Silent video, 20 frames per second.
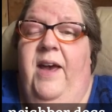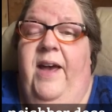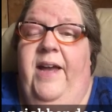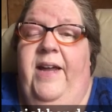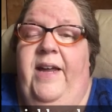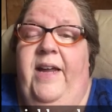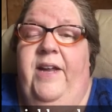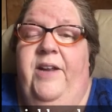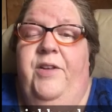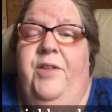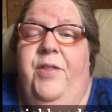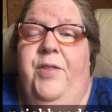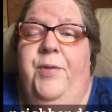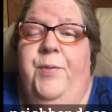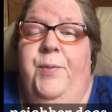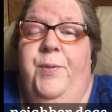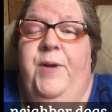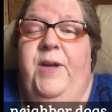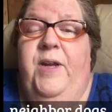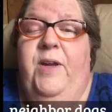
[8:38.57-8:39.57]
I had
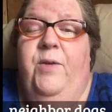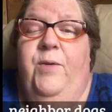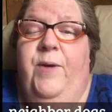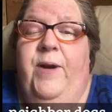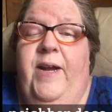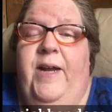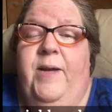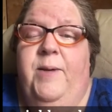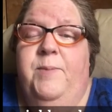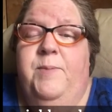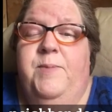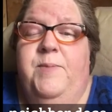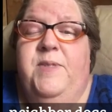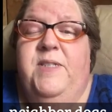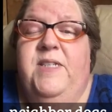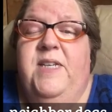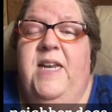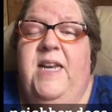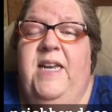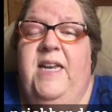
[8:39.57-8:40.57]
3
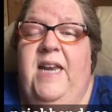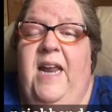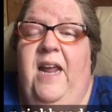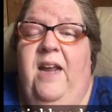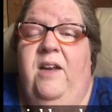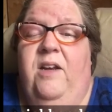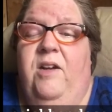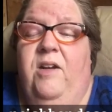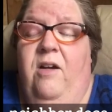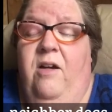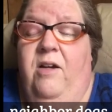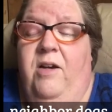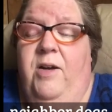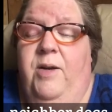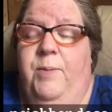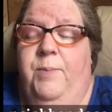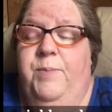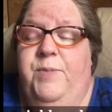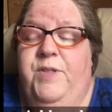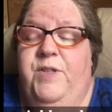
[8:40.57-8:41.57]
grams net
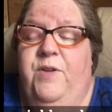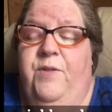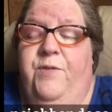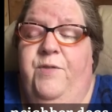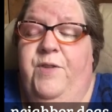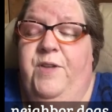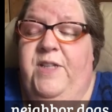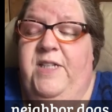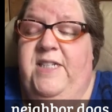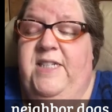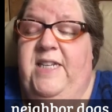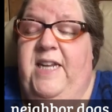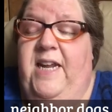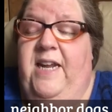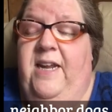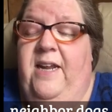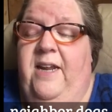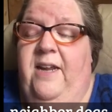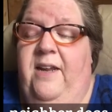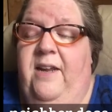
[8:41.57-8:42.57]
carbs for the
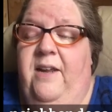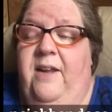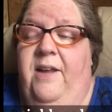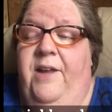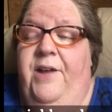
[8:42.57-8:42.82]
day.